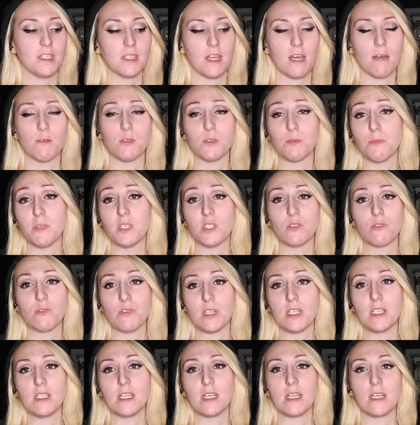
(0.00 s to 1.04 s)
and I was
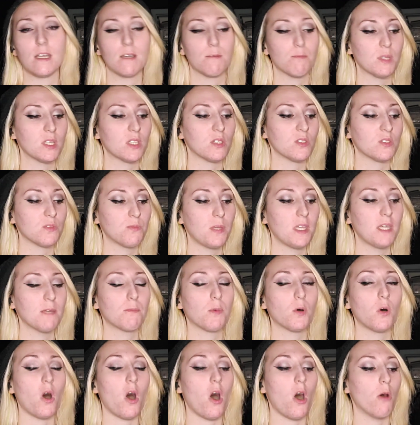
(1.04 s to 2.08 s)
misreading it, because
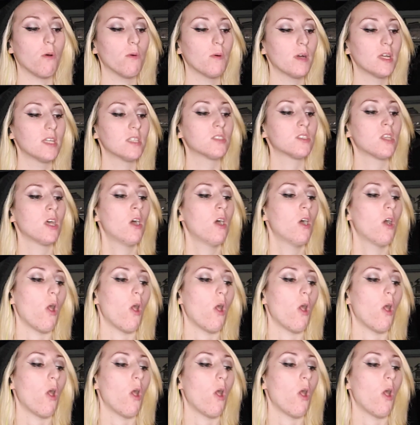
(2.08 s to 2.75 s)
people always